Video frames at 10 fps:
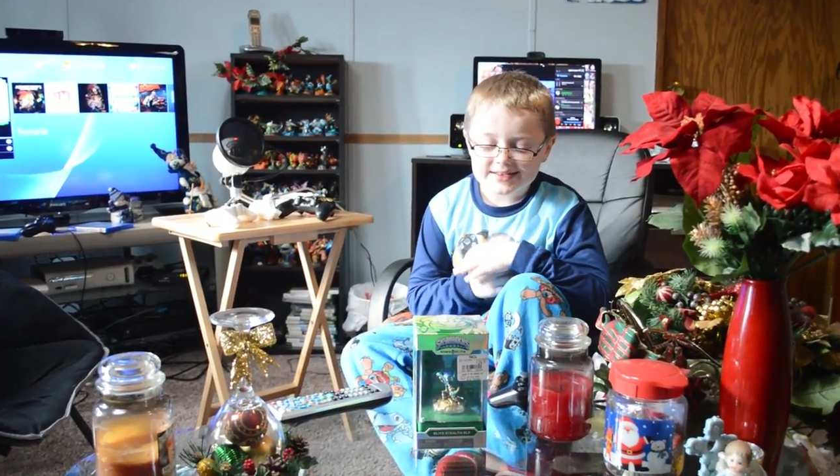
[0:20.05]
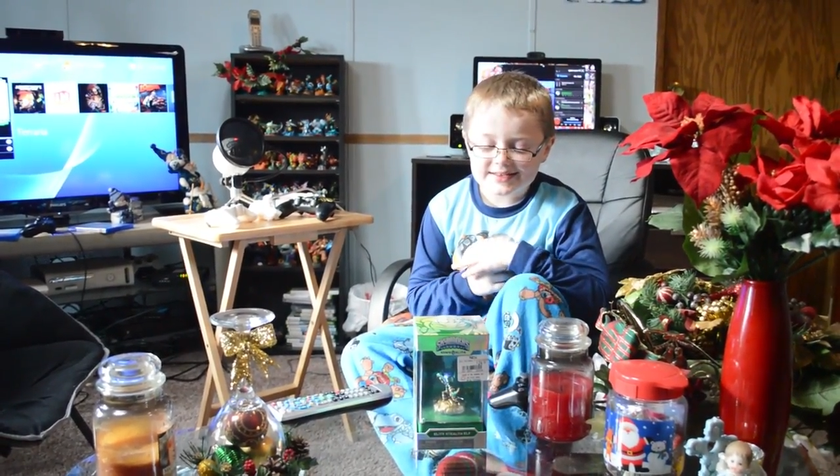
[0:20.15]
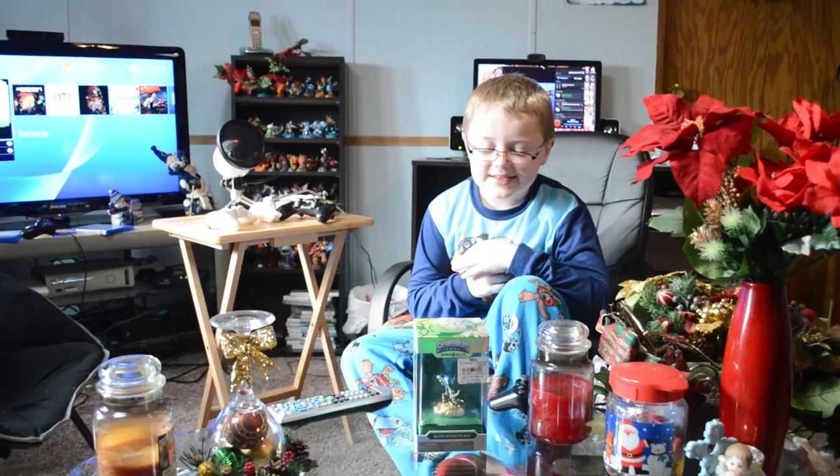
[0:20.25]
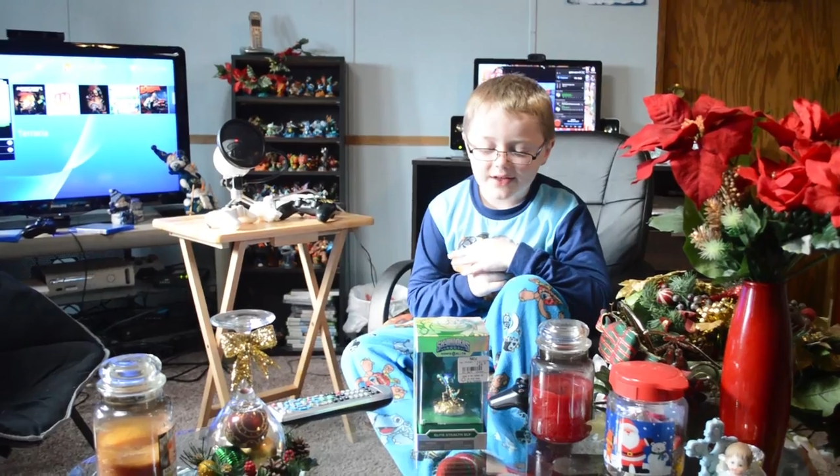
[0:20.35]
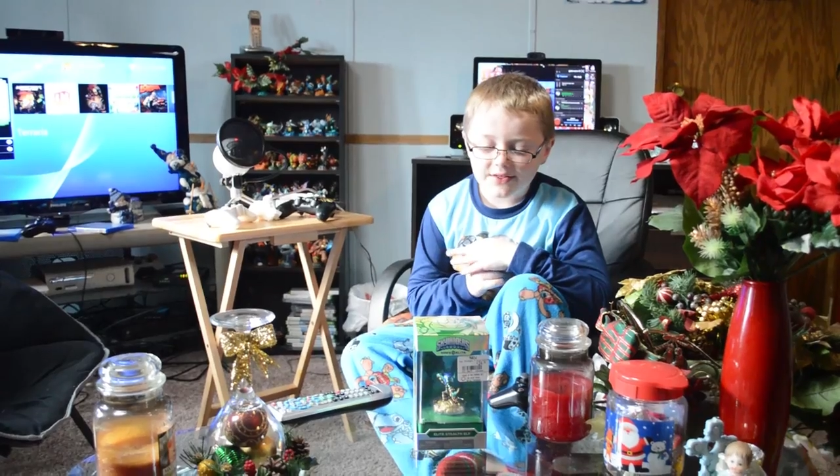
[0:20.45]

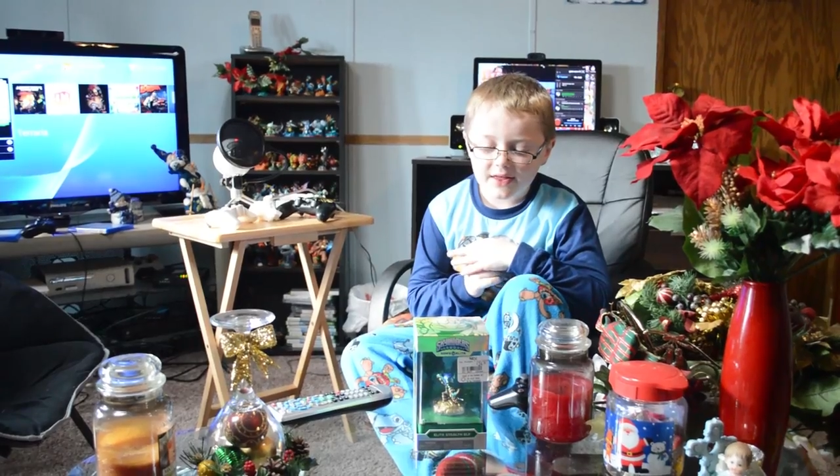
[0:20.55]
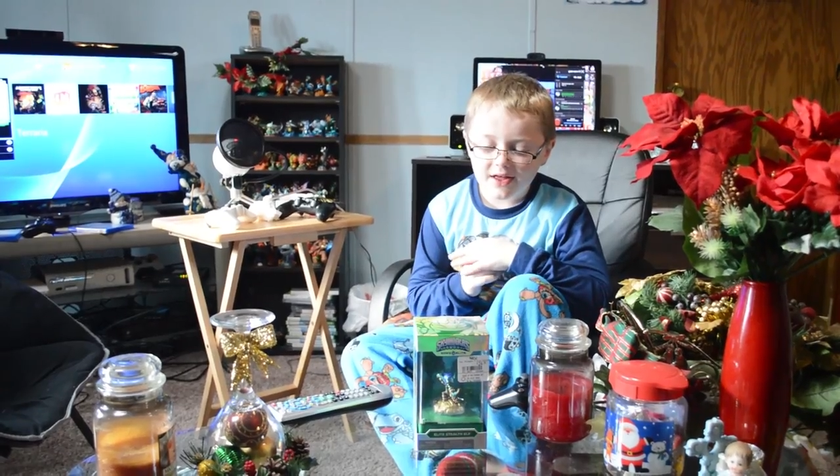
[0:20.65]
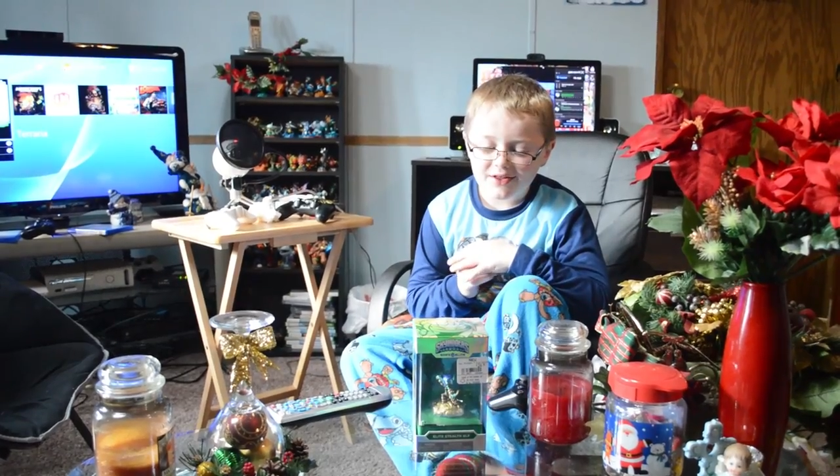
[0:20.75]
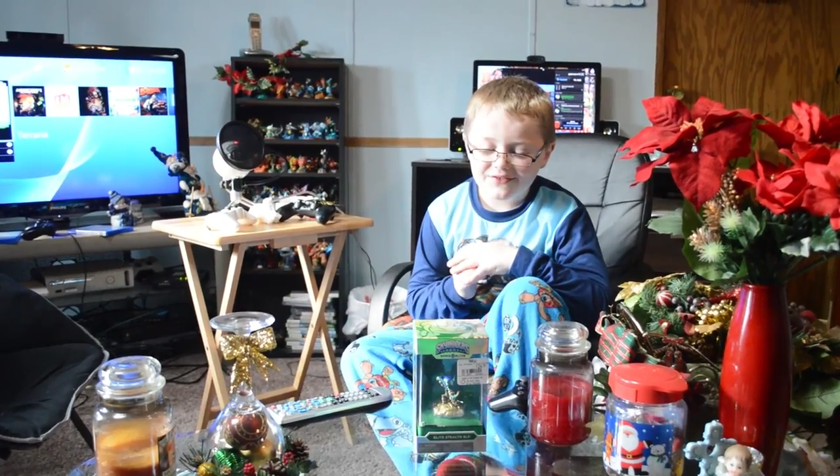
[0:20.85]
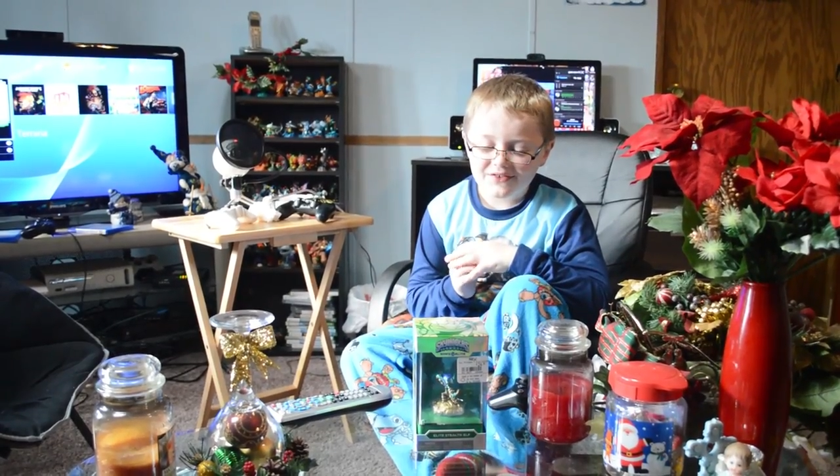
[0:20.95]
Stealth
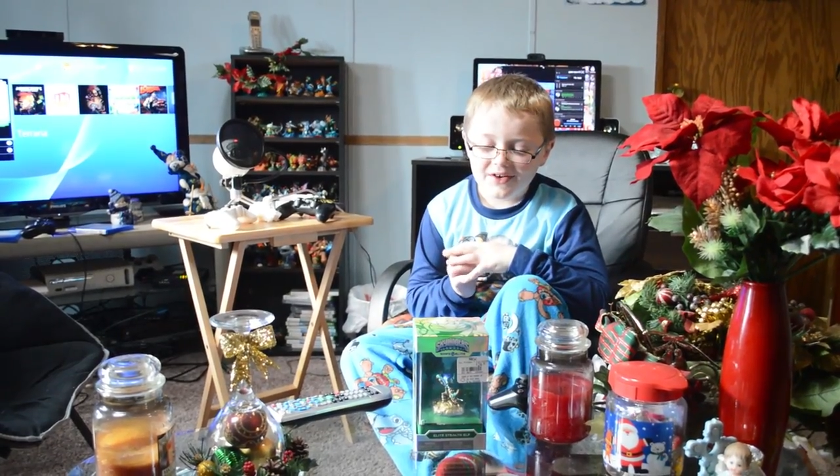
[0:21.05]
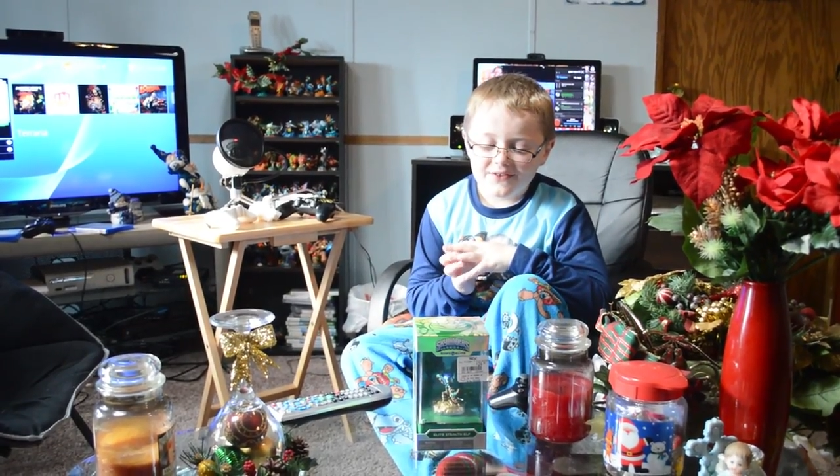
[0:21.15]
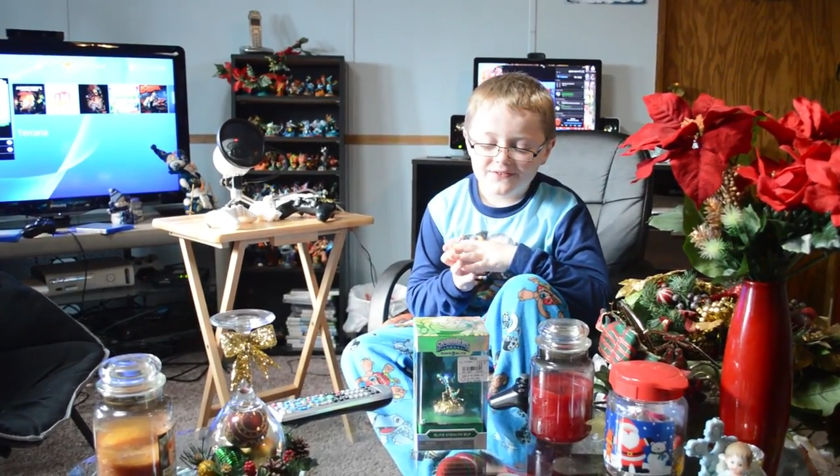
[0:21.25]
Elf